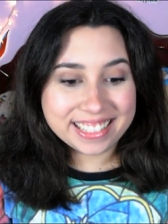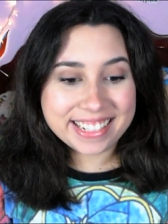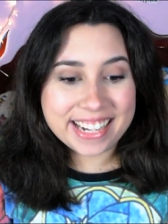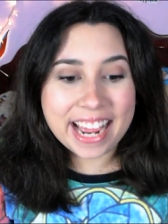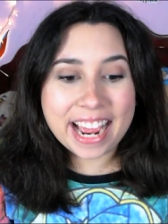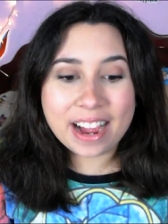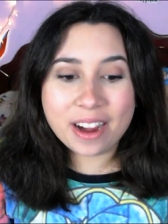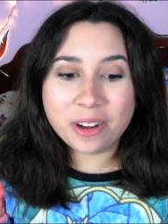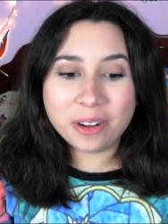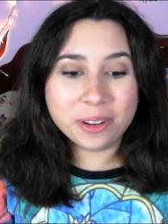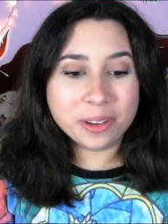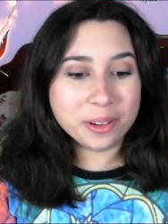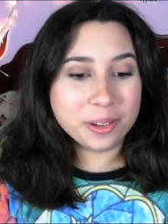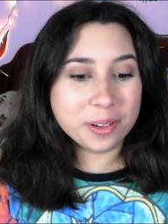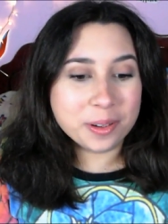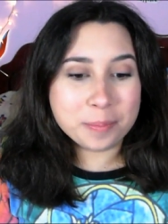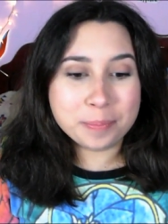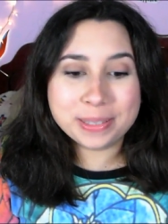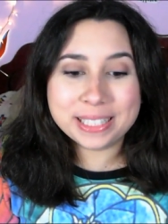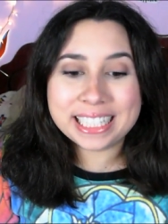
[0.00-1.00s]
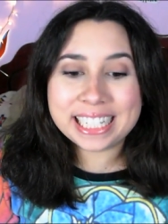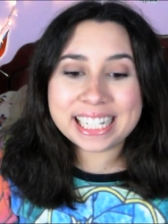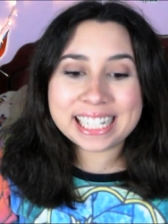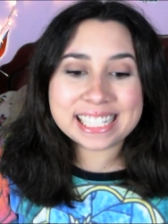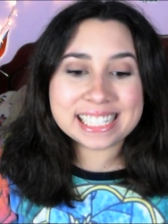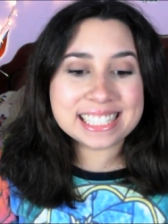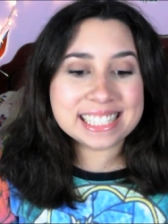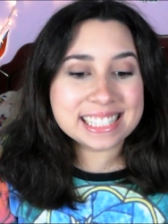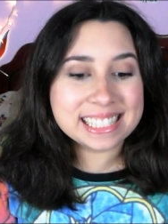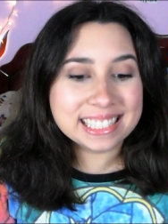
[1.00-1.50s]
Now,
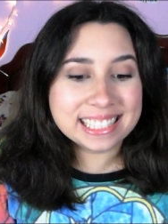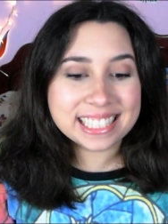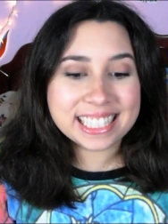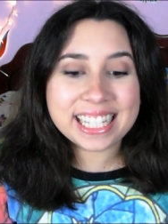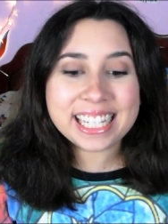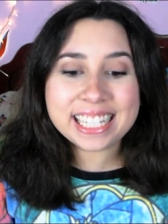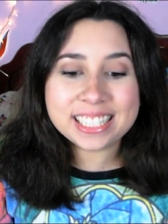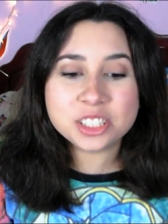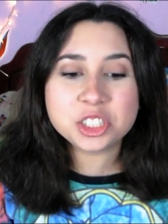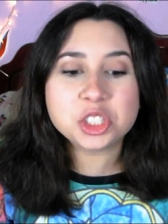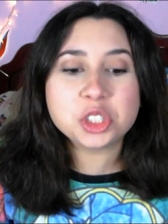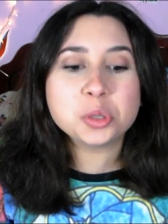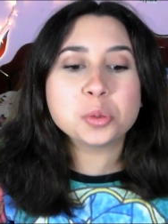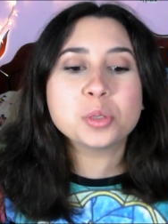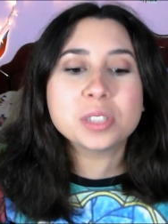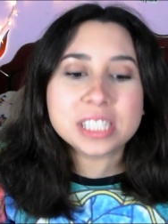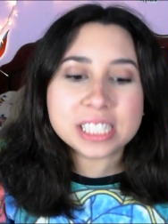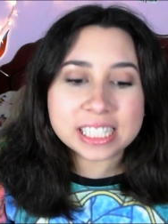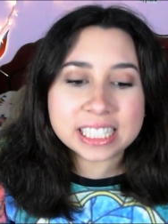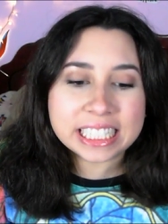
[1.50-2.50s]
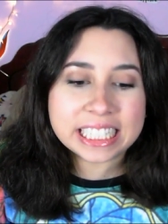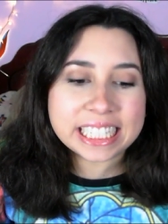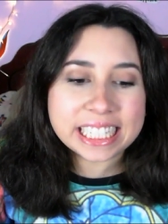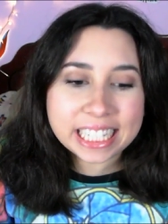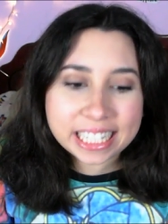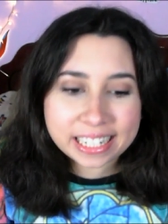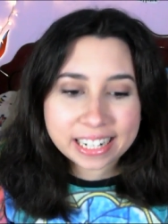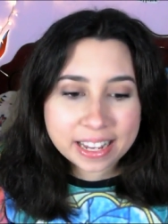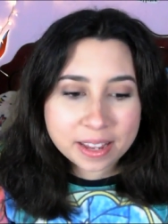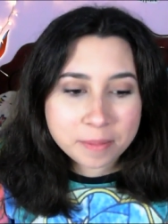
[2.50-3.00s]
please eat Eugene,
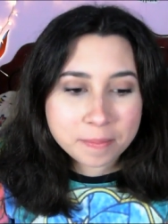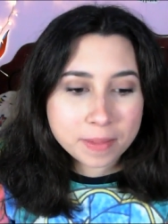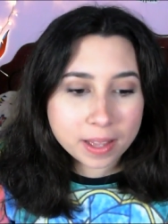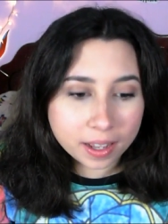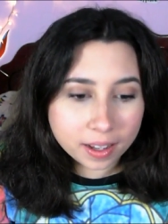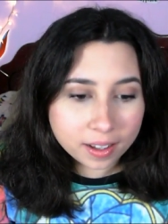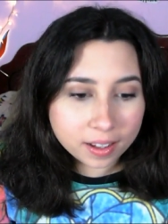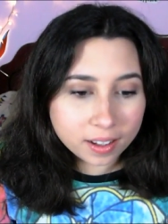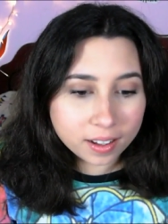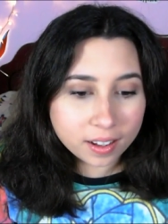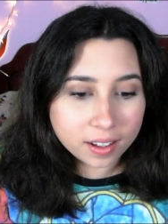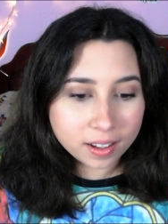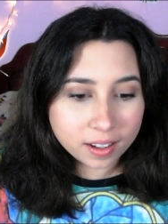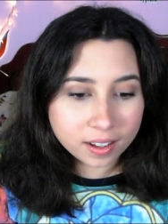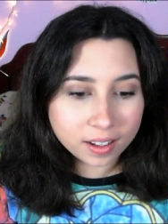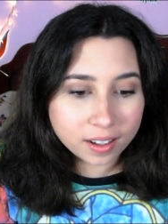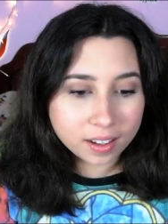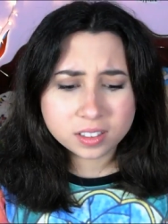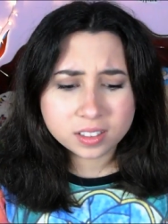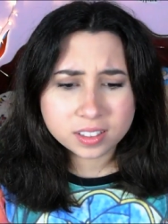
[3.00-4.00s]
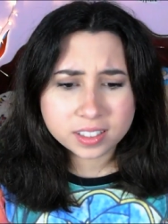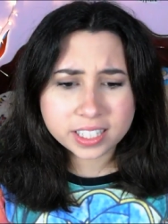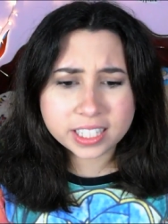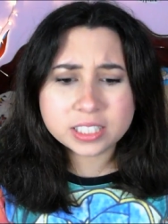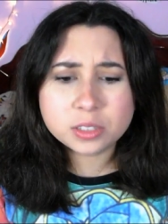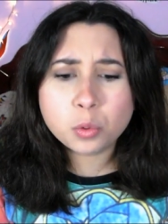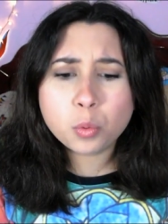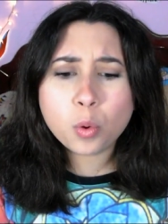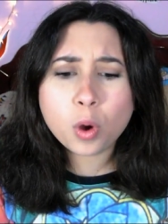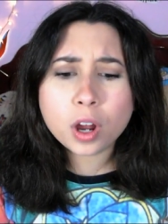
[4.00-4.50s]
eat him.
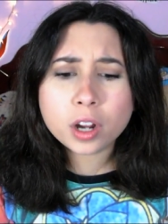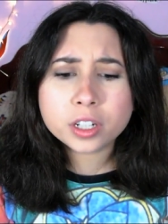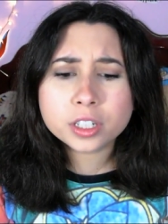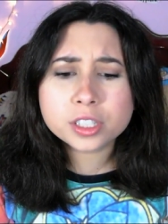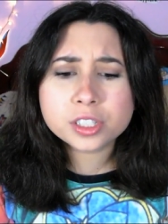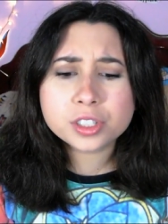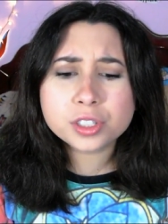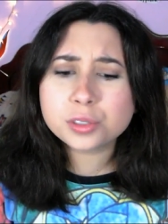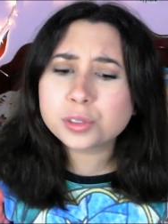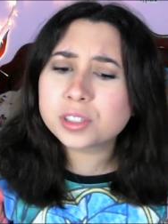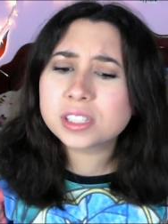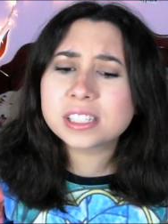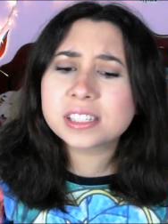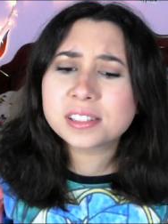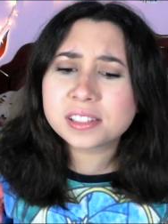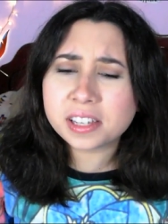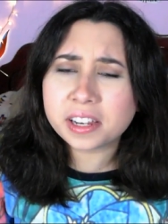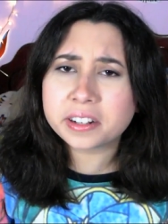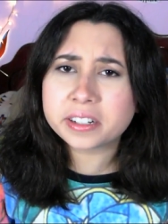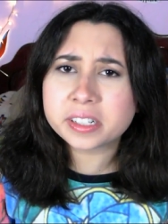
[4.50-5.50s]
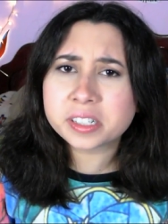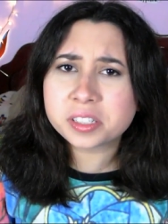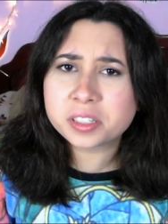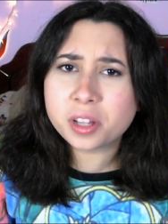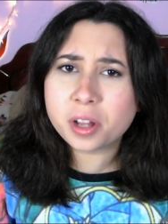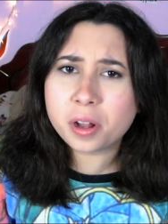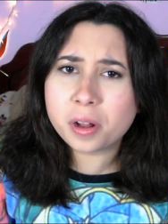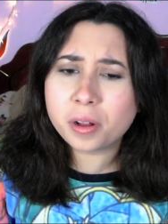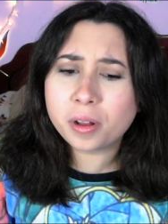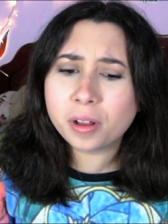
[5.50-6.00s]
Can the walkers use the stairs
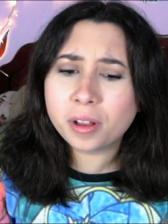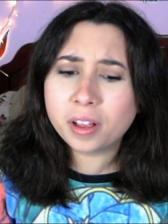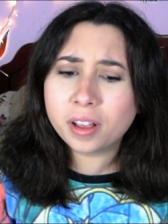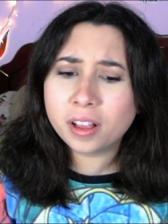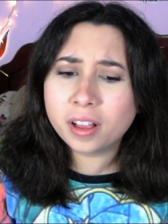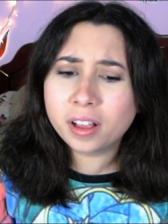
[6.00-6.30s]
though?